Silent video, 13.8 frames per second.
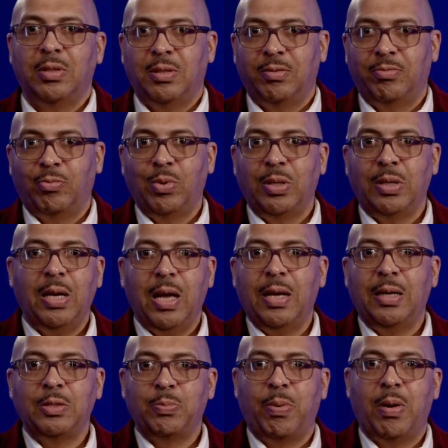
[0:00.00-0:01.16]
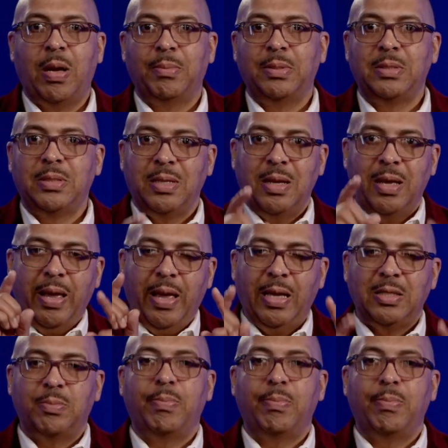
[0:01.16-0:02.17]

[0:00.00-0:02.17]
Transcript: of what God has promised, "has